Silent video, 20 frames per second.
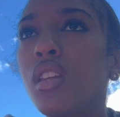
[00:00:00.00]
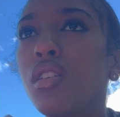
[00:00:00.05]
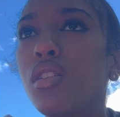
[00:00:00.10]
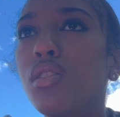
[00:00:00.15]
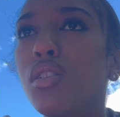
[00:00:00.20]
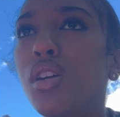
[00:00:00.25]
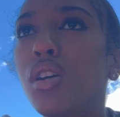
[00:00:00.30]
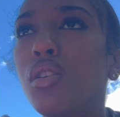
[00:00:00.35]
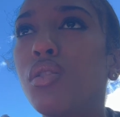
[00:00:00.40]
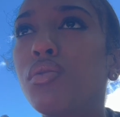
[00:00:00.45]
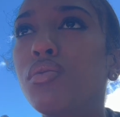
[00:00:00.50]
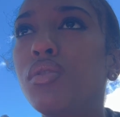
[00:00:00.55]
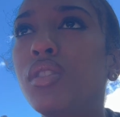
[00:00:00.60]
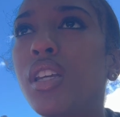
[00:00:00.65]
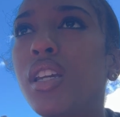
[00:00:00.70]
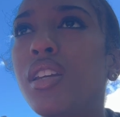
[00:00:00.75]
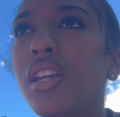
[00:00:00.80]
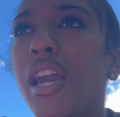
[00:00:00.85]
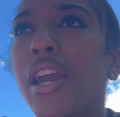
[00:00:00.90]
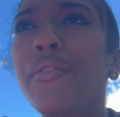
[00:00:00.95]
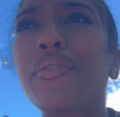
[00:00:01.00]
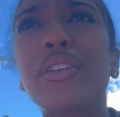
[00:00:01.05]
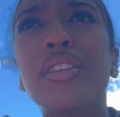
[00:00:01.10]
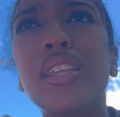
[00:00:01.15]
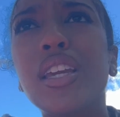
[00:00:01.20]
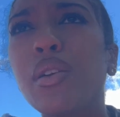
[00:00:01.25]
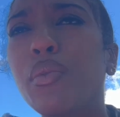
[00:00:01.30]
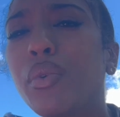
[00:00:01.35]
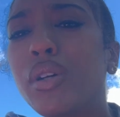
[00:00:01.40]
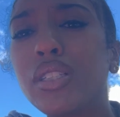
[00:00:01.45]
you know,
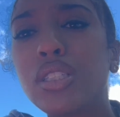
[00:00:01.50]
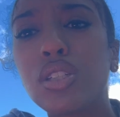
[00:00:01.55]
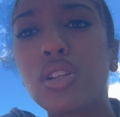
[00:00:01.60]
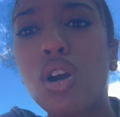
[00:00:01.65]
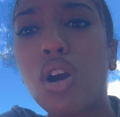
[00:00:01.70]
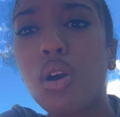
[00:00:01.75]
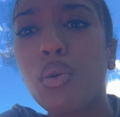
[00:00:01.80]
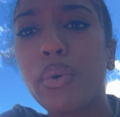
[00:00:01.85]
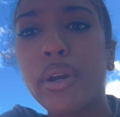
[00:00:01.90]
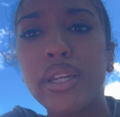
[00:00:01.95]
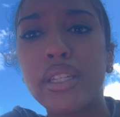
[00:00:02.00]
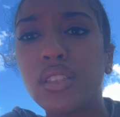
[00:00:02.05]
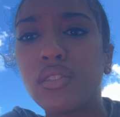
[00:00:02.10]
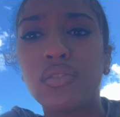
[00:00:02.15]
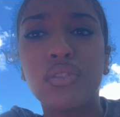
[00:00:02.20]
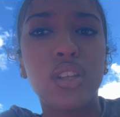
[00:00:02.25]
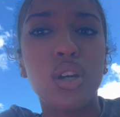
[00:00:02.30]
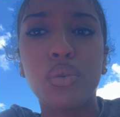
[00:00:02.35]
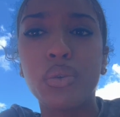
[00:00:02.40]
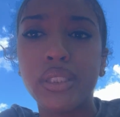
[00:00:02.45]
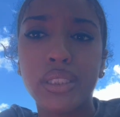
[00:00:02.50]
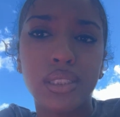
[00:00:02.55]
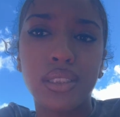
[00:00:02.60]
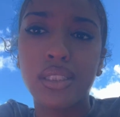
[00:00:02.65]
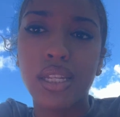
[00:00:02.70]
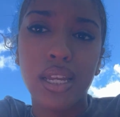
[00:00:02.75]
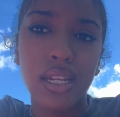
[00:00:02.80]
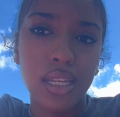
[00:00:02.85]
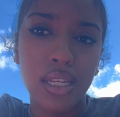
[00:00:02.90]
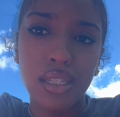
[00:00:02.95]
everything wasn't always flowing
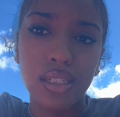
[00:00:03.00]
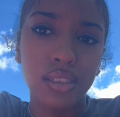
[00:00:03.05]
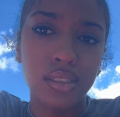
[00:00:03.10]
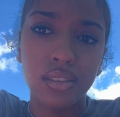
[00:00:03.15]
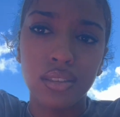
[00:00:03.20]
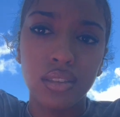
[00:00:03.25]
steady.